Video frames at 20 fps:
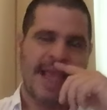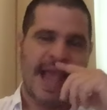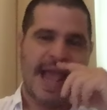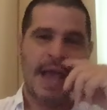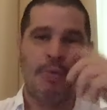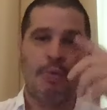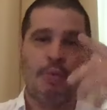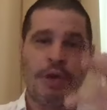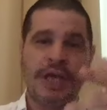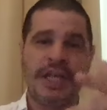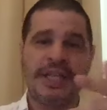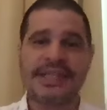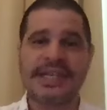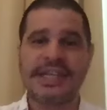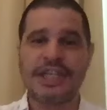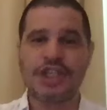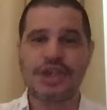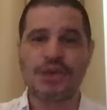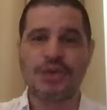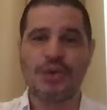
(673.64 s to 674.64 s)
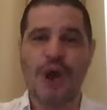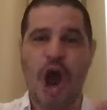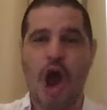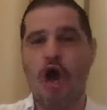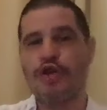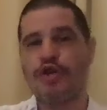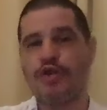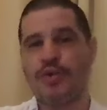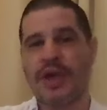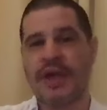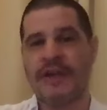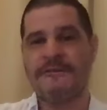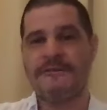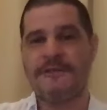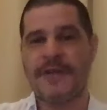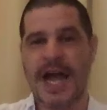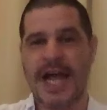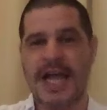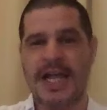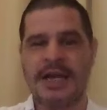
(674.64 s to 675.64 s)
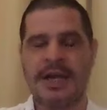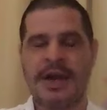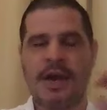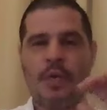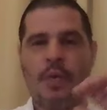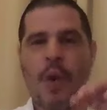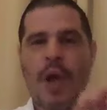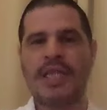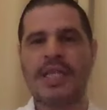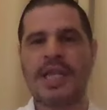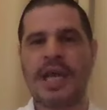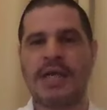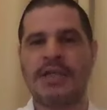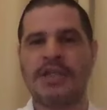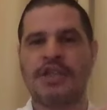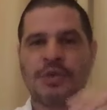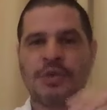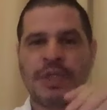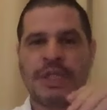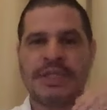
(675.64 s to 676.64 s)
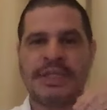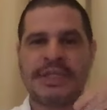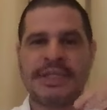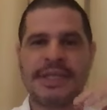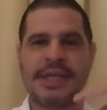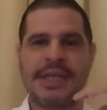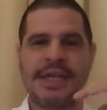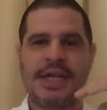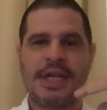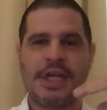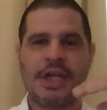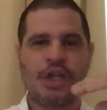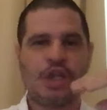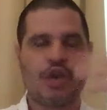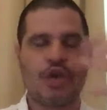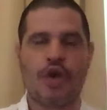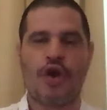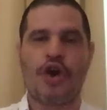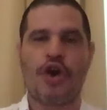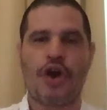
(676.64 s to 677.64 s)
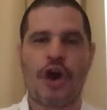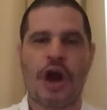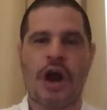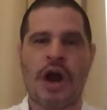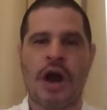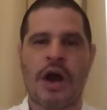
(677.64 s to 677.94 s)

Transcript: and we teach you how you can find what countries your